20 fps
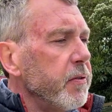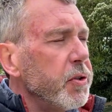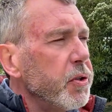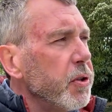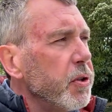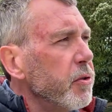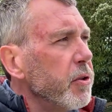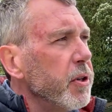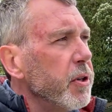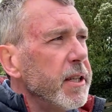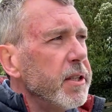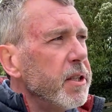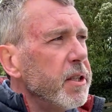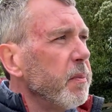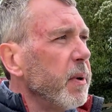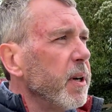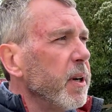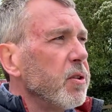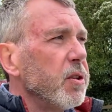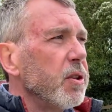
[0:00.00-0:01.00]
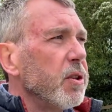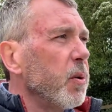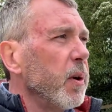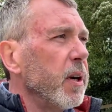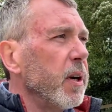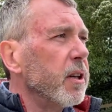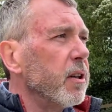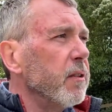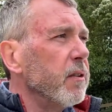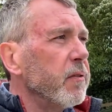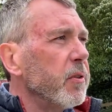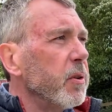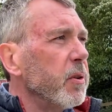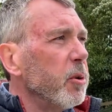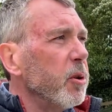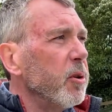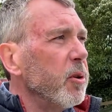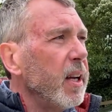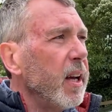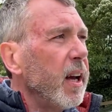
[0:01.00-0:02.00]
280 miles is quite
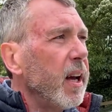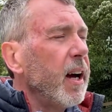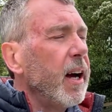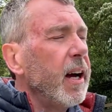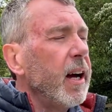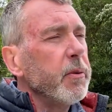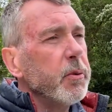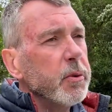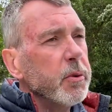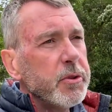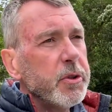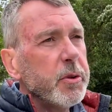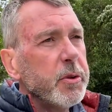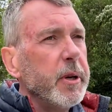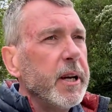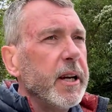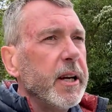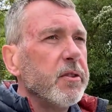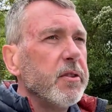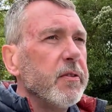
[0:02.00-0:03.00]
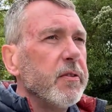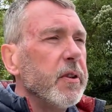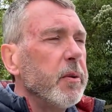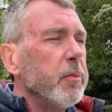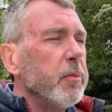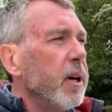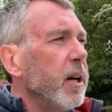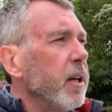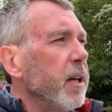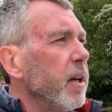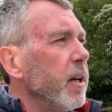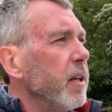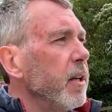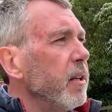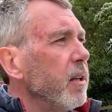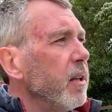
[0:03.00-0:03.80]
comfortable. I want to be out of it by then.